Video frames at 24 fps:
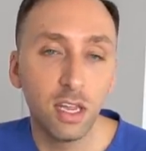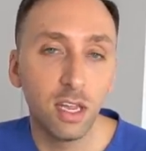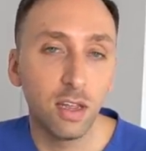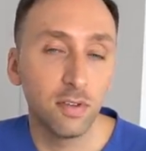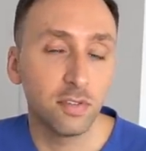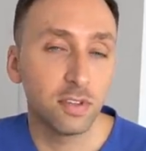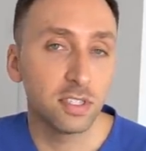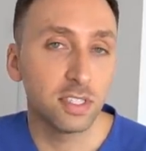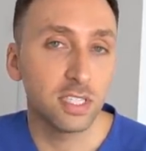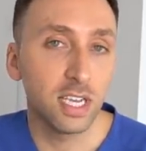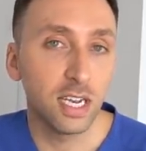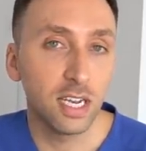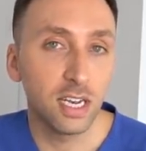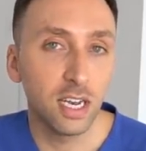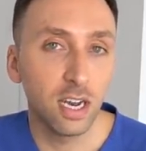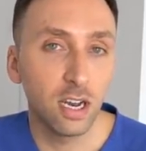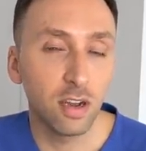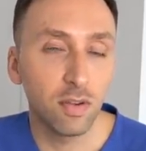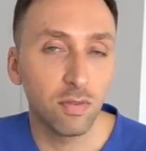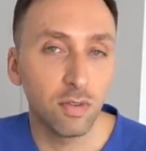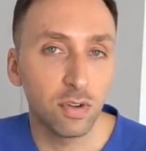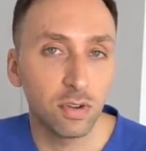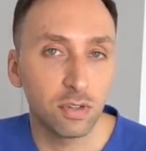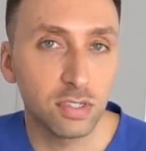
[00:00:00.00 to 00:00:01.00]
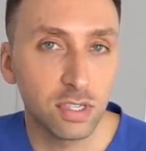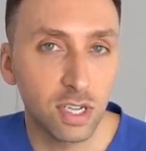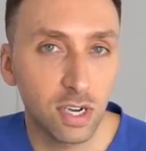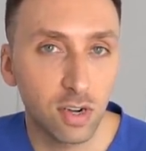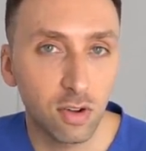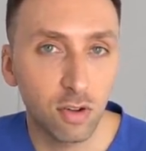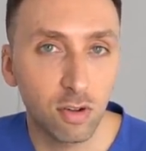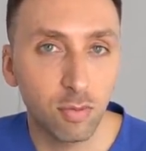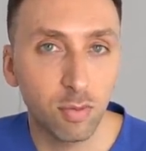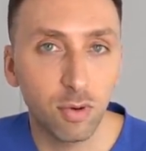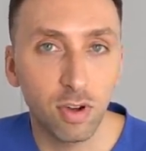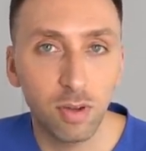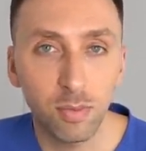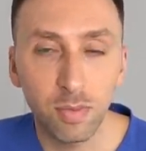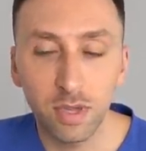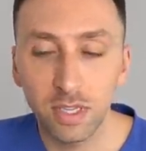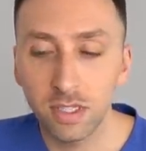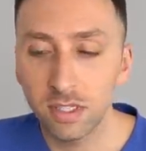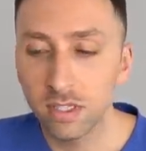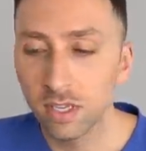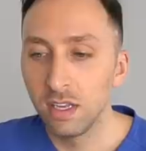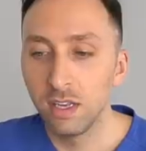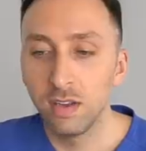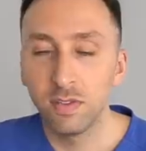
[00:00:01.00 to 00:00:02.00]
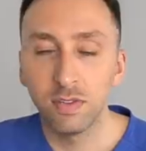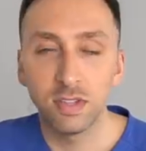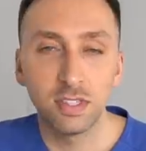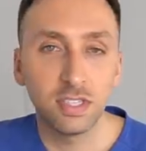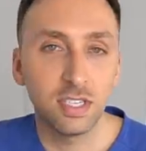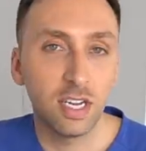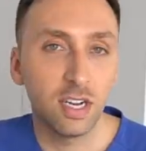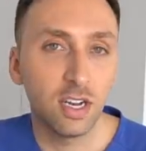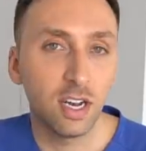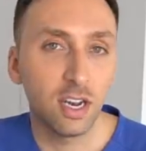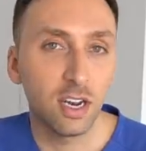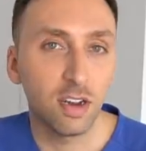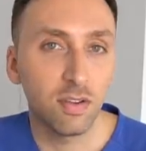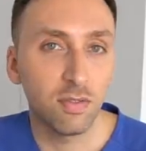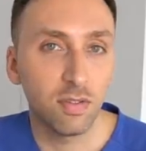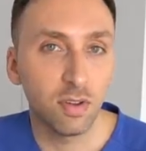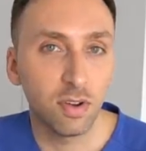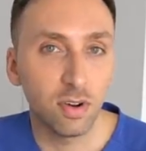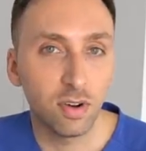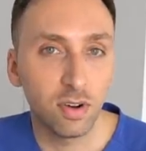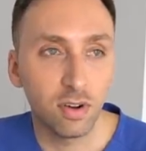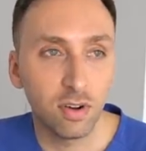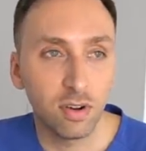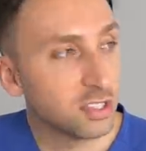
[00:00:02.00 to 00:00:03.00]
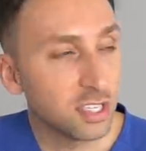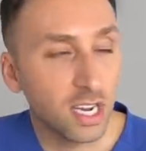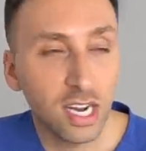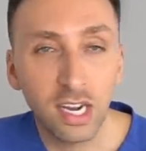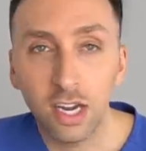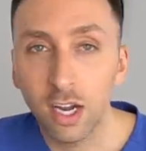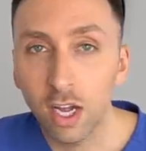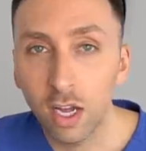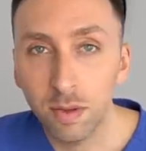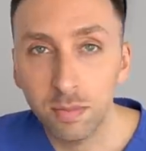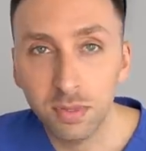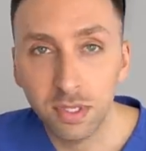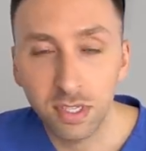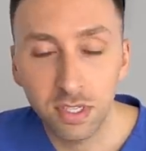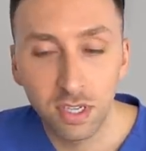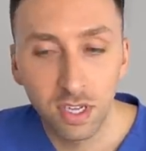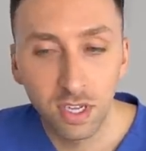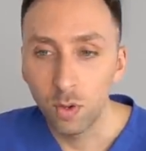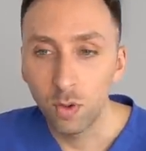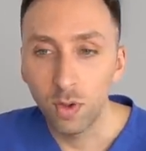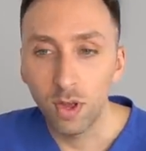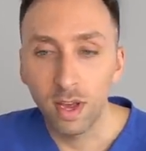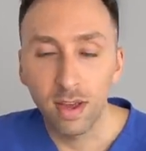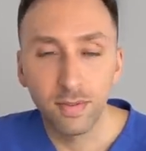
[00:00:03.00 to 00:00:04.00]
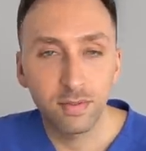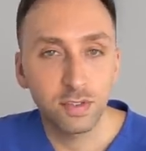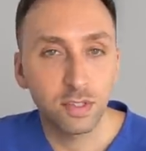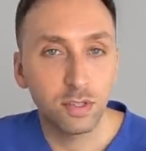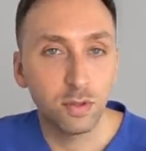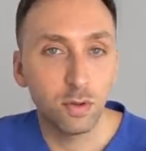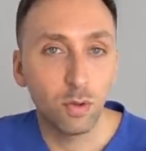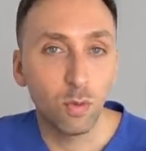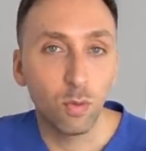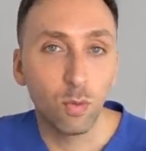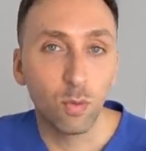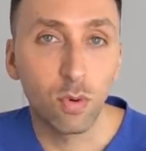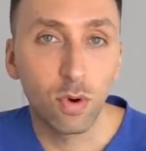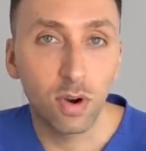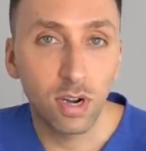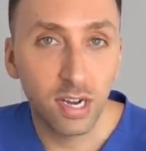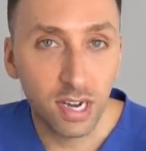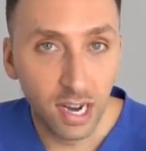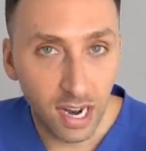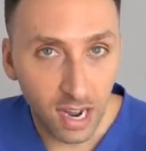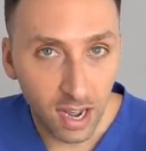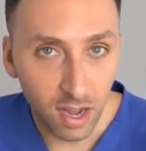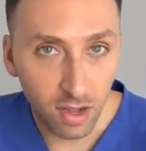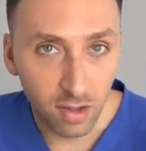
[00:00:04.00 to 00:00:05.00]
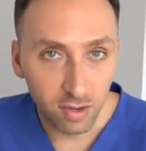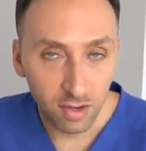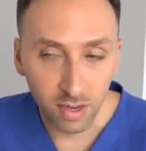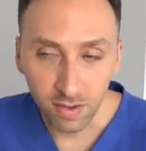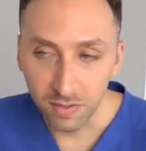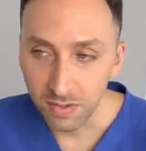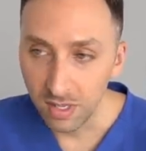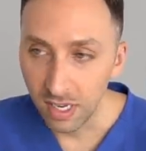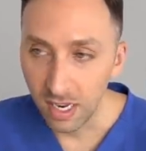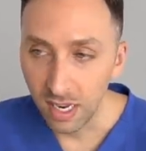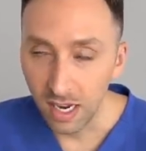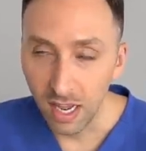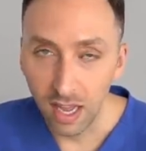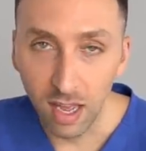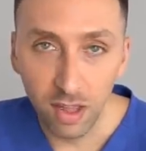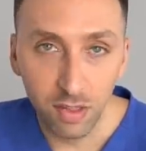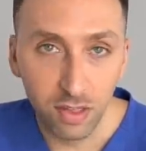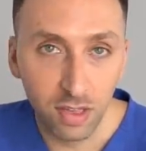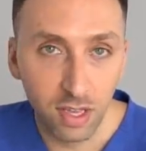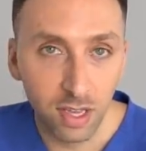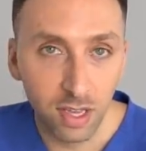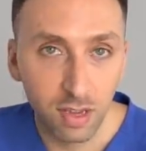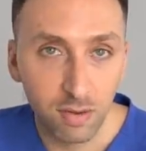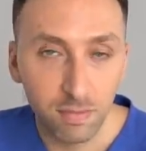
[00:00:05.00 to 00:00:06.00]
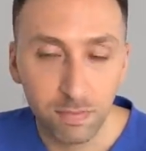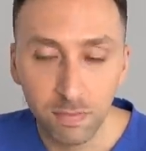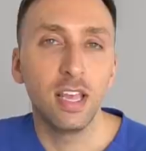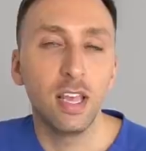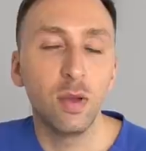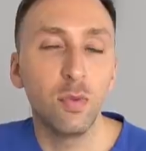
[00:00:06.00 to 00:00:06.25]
You have to take care of your dental appointments. appointments, you have to take care of your checkups, you have to work out, you have to eat healthy.